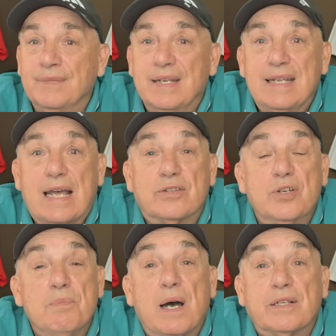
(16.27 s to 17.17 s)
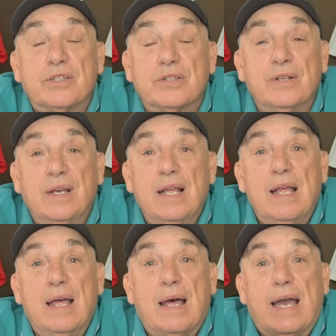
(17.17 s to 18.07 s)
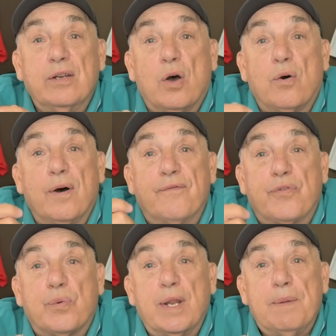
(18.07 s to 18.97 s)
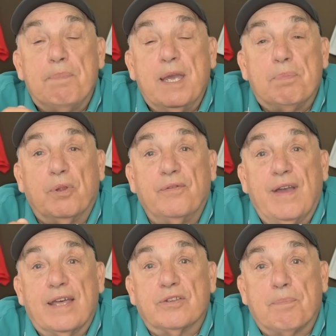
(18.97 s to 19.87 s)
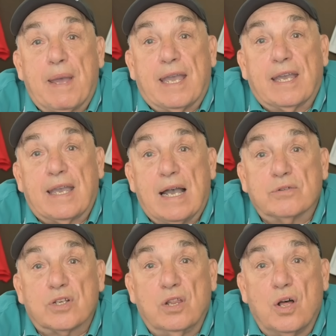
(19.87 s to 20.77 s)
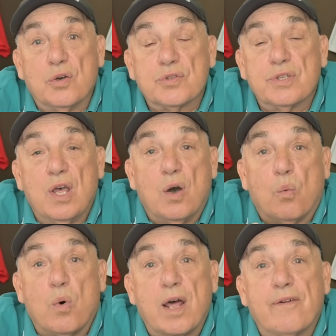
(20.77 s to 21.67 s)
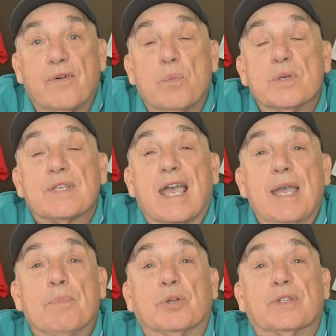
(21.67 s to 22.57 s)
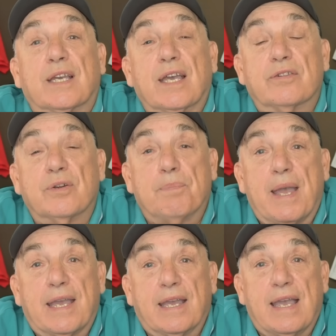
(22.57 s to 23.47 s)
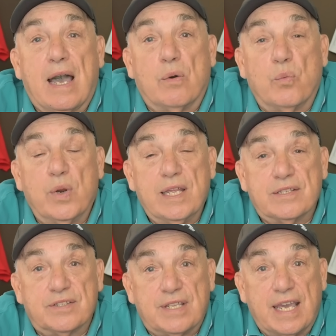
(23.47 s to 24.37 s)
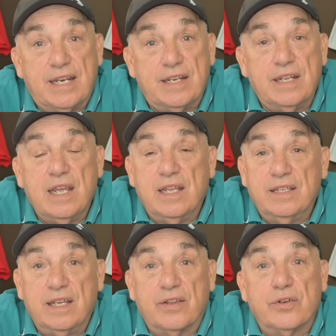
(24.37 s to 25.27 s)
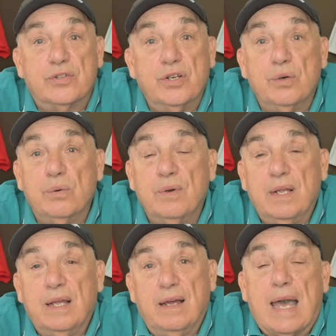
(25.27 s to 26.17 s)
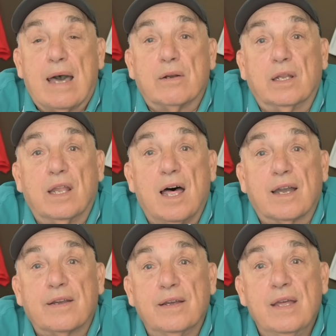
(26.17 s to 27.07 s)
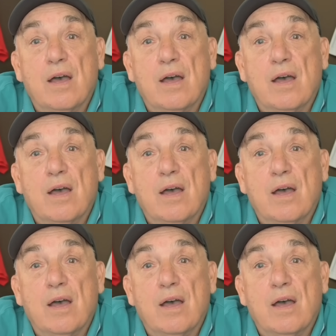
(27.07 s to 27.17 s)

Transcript: Not too much. I know of 3 people who've had their bank accounts closed. One of them was able to get their bank account reinstated. The other 2, out of luck.